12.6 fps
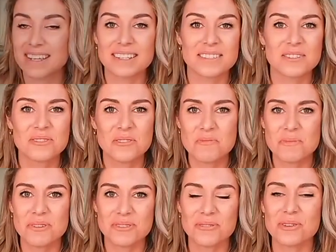think is
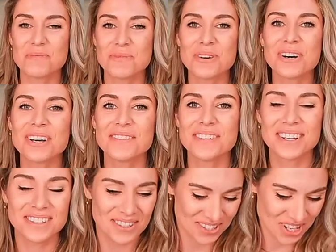super adorable if you
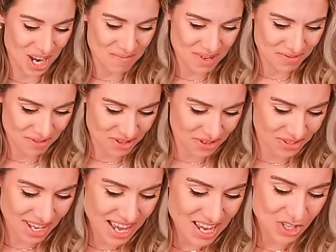guys are shopping for
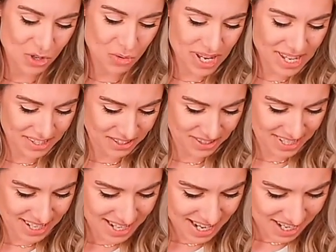those tweens or
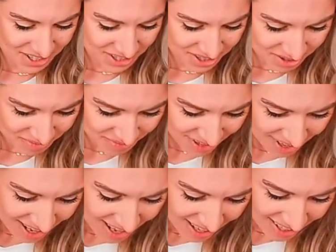teenagers.
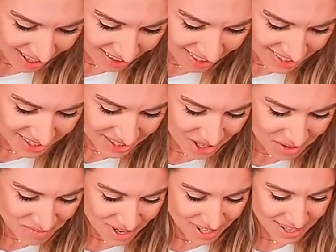Caroline Stewart,
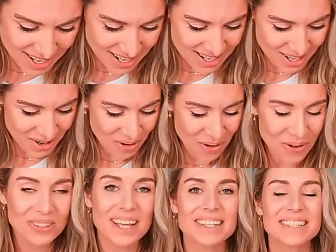Marnie,
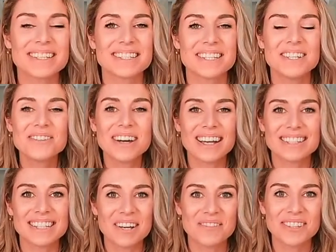Nicole, nice to see you
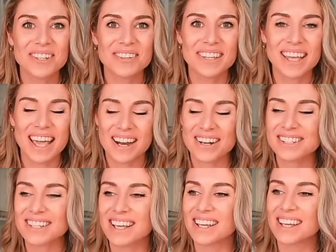guys down below in the
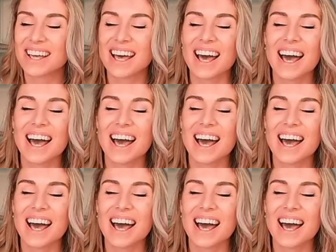carousel.